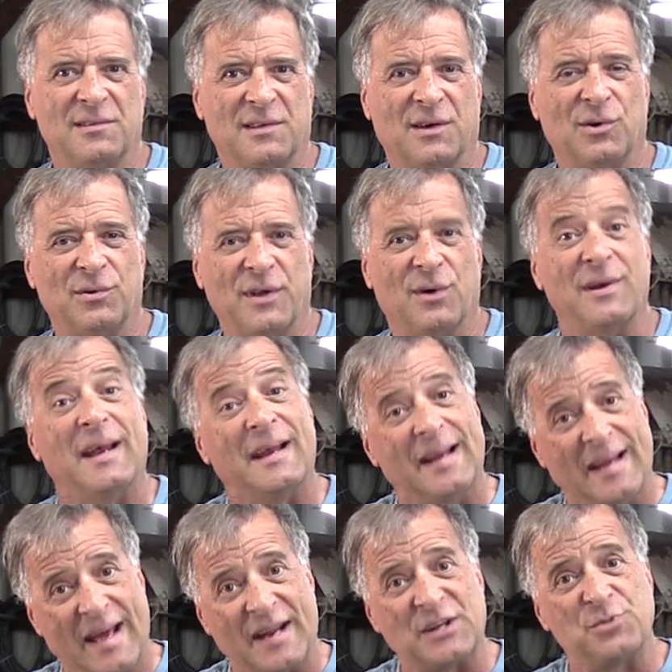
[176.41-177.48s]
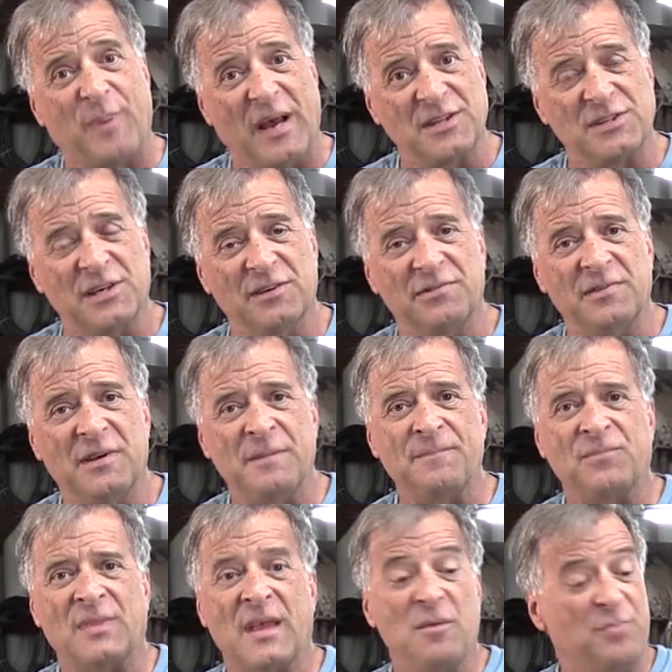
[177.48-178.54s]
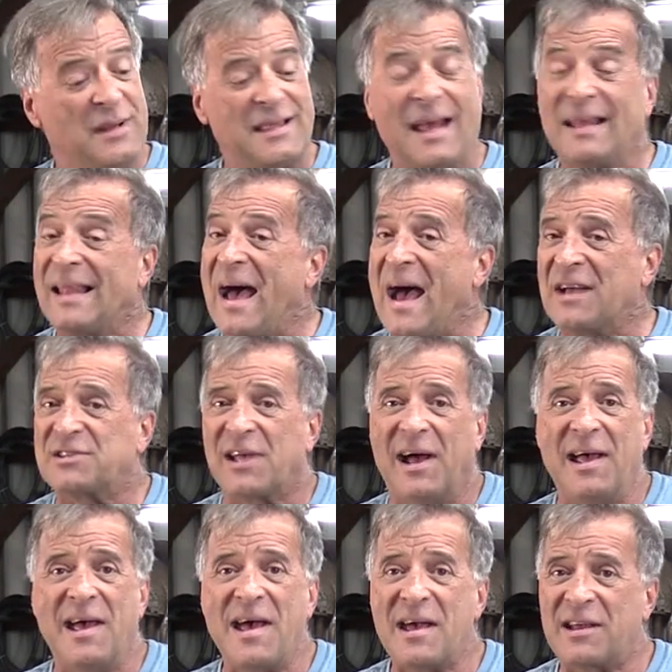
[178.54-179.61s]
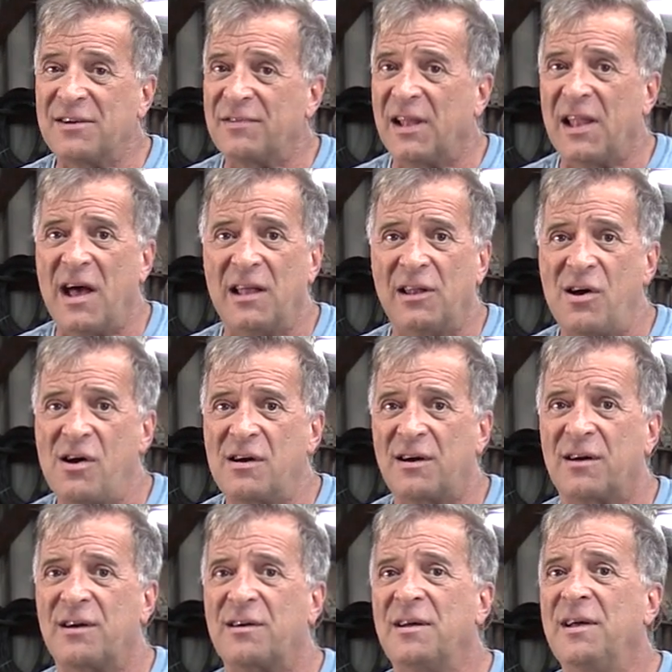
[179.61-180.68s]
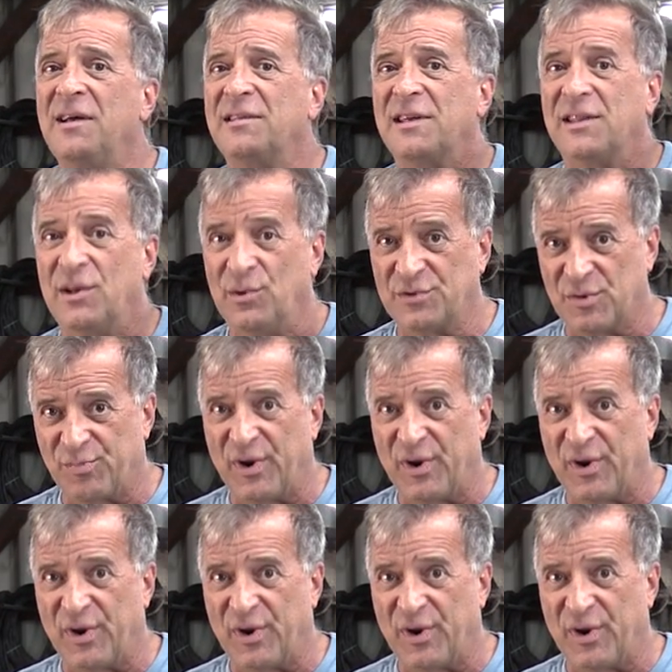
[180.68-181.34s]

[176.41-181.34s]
So, you know, it can get expensive, but they last a heck of a lot longer than those